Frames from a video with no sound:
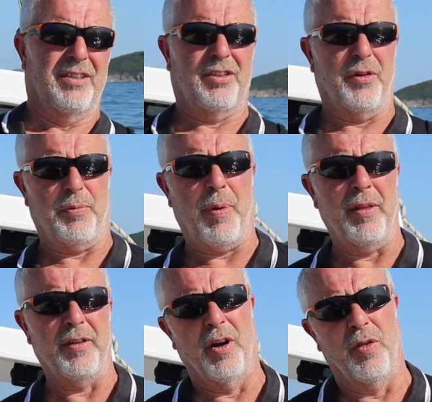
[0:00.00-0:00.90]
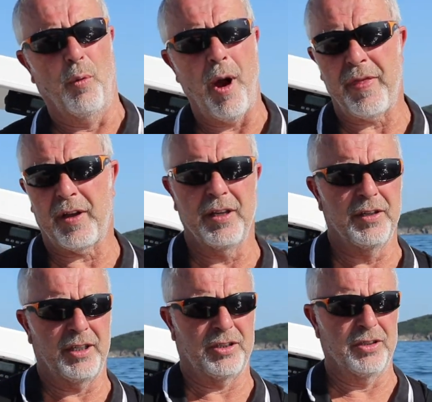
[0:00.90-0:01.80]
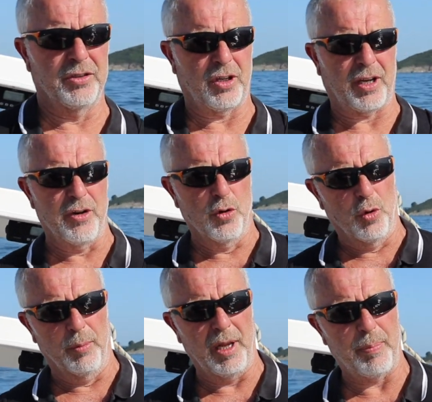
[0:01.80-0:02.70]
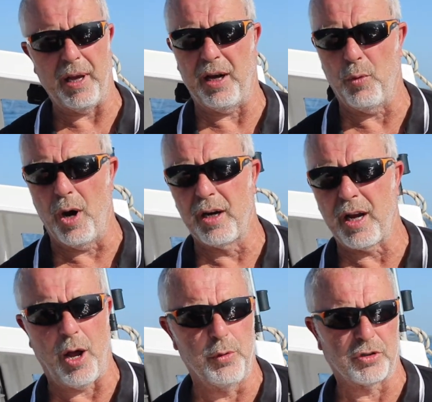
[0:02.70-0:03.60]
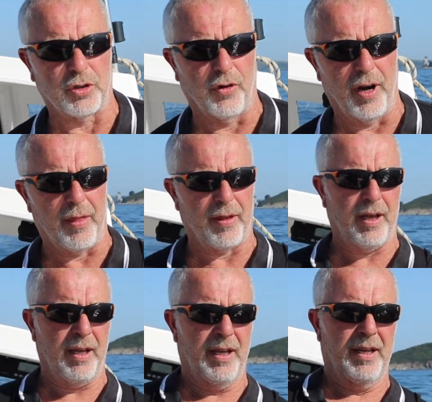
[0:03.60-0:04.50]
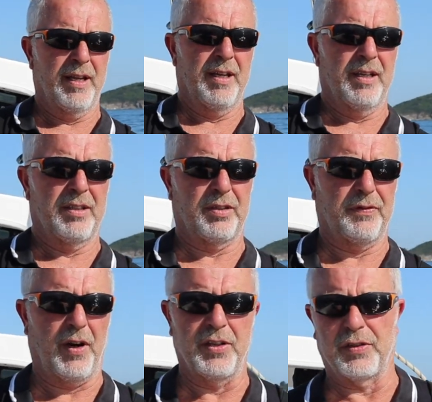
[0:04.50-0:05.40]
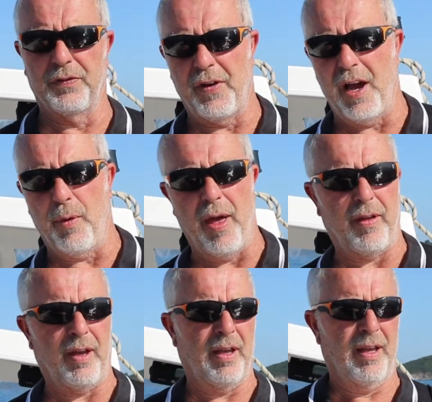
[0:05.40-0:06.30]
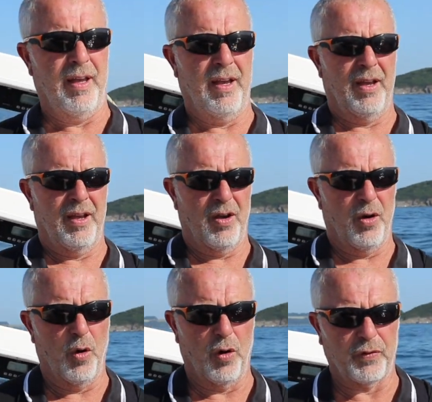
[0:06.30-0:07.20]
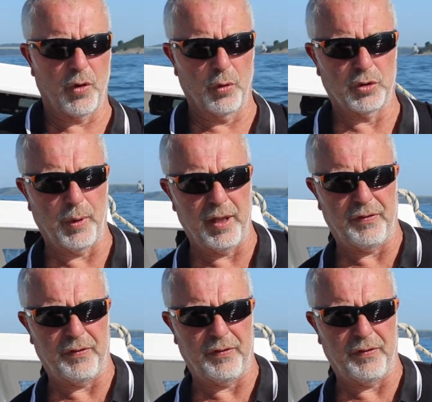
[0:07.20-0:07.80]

So depending on the weather conditions, I can normally pick one coast or another to find some fair weather, or of course where the